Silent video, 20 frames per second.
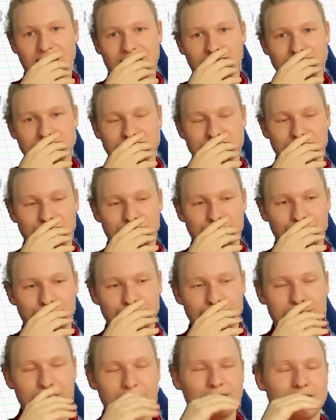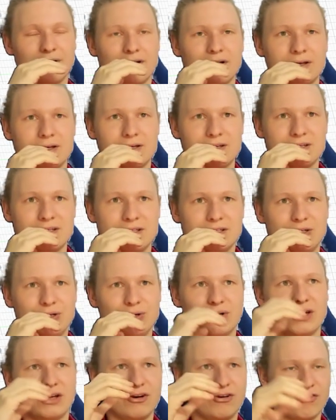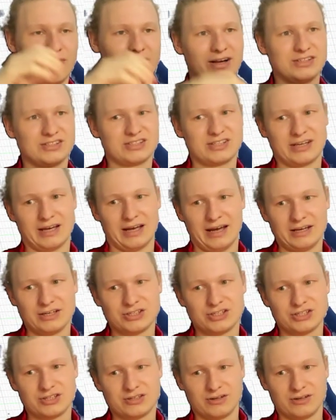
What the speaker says: So you can create a sketch.